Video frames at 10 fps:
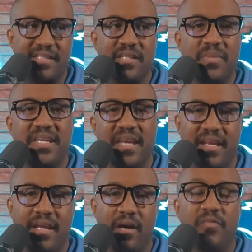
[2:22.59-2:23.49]
is the
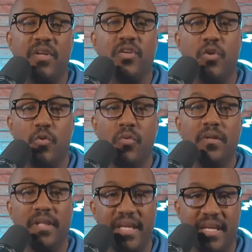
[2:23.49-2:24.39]
beginning of the
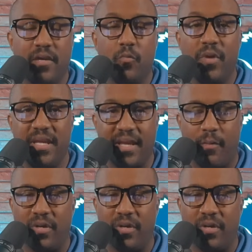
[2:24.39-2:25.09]
new league week.